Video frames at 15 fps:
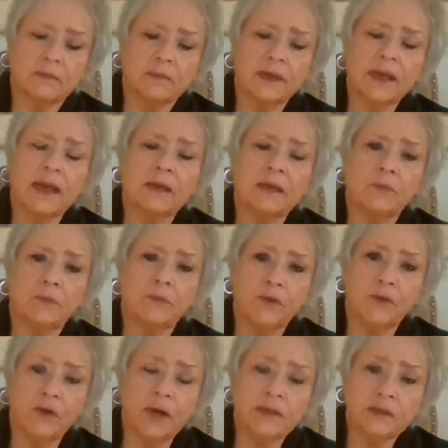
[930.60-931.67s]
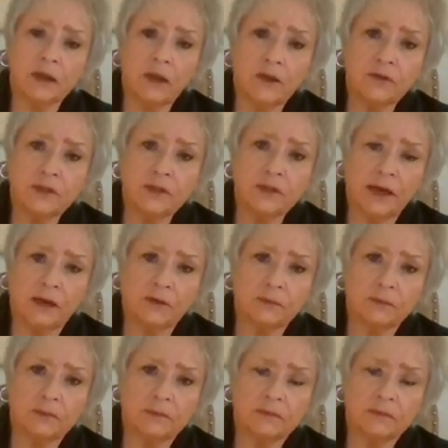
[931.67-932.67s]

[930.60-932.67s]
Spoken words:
Again, with your eyes closed now,